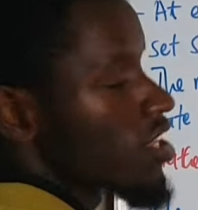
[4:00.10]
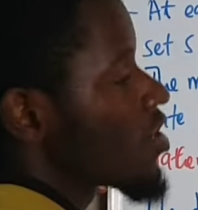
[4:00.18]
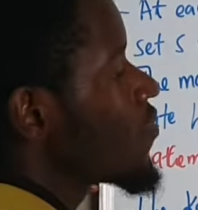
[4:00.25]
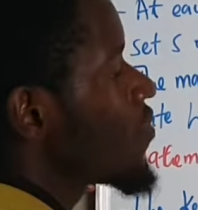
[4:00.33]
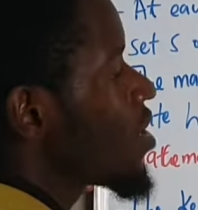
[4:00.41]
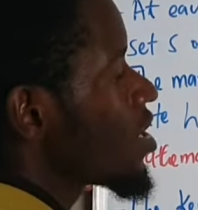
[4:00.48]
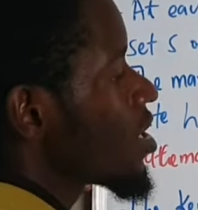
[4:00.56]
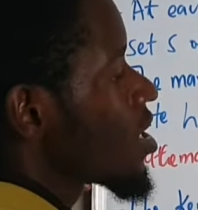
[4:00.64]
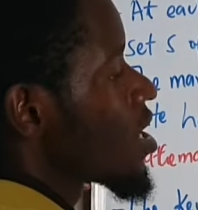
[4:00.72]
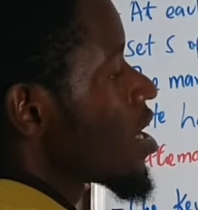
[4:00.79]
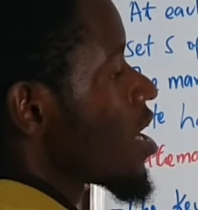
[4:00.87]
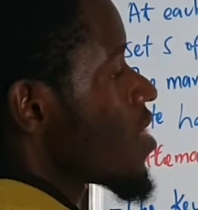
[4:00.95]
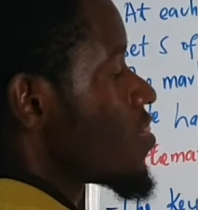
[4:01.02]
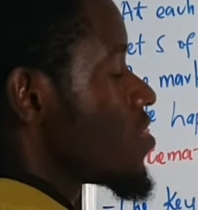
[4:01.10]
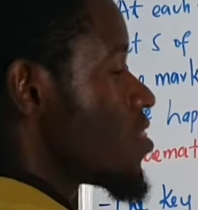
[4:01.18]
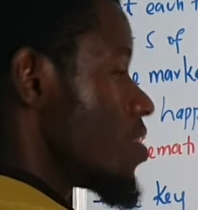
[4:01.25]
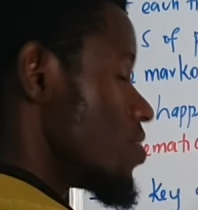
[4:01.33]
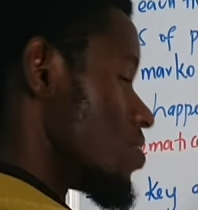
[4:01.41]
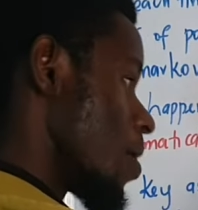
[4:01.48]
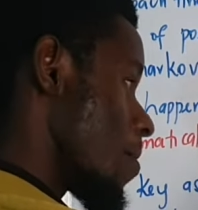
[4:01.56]
given
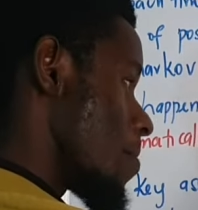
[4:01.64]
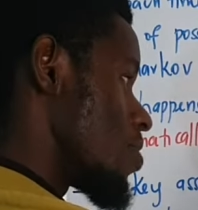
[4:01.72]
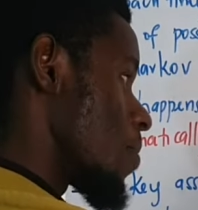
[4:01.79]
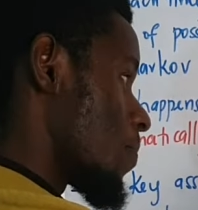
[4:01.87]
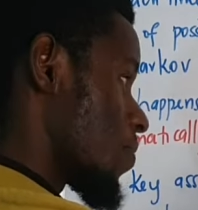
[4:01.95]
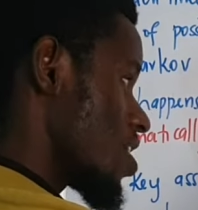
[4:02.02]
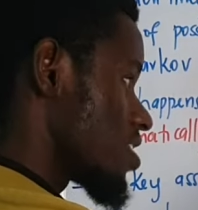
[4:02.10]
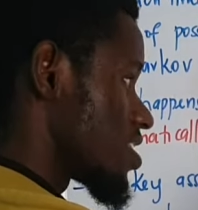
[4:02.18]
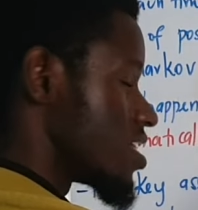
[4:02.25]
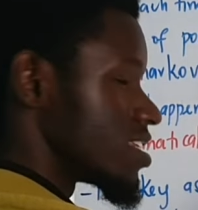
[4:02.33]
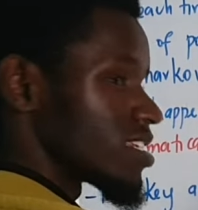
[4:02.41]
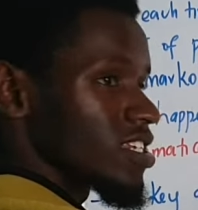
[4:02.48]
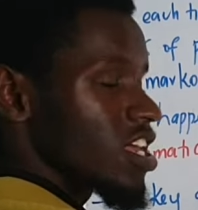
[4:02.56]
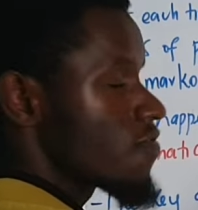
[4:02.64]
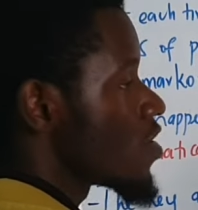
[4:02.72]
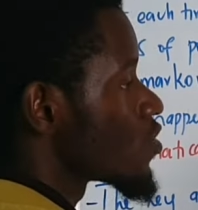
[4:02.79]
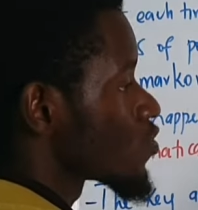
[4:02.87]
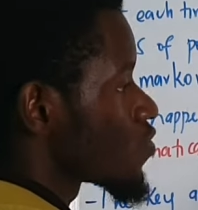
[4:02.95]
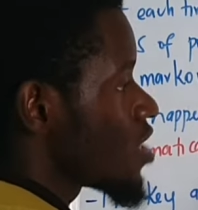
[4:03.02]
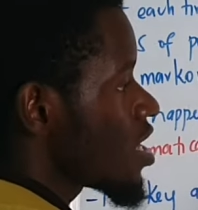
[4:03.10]
the present,
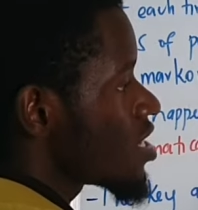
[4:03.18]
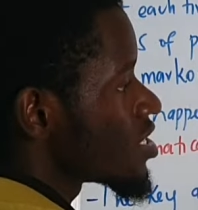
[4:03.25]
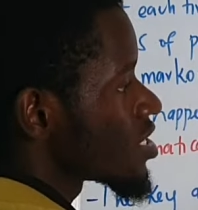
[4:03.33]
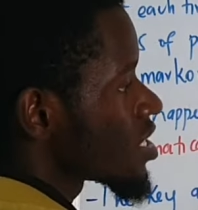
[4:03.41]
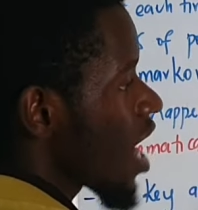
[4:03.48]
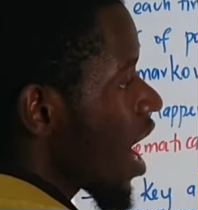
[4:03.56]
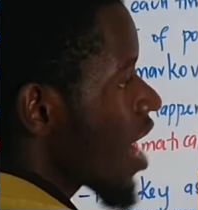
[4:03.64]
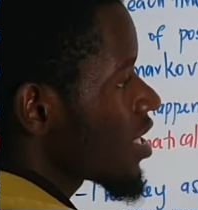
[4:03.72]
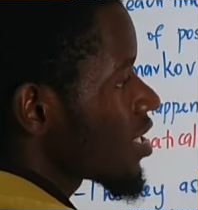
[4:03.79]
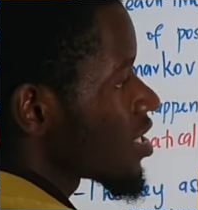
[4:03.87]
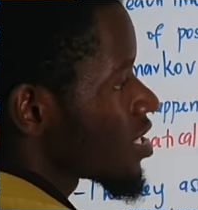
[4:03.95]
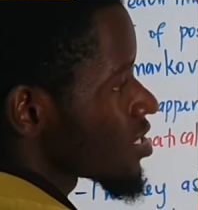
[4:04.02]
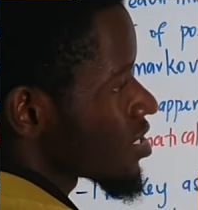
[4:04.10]
given today is I,